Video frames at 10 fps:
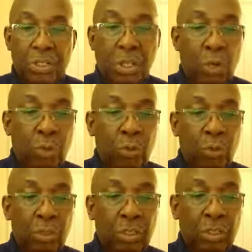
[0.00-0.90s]

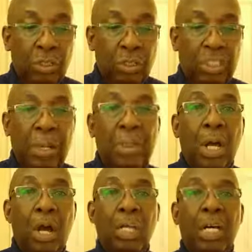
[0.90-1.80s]
So, to
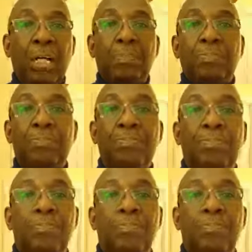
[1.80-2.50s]
sum it all up,